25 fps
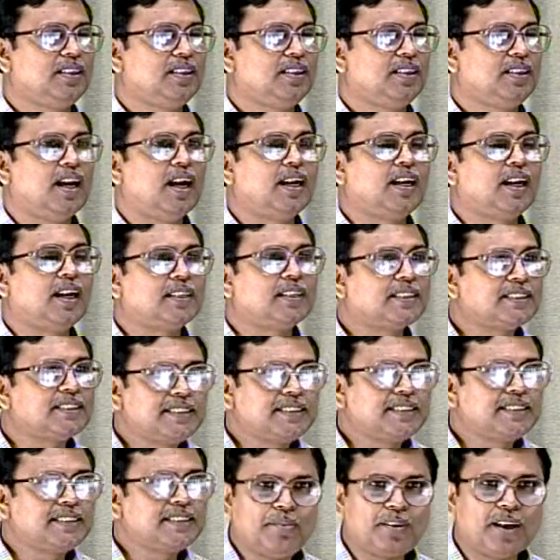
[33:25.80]
and at the
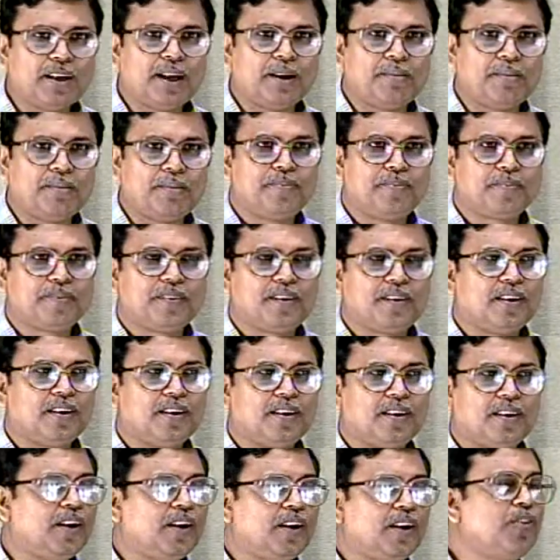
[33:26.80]
same time
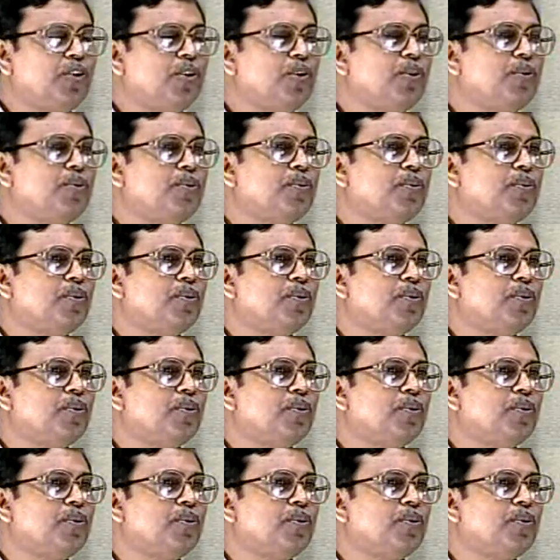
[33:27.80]
if you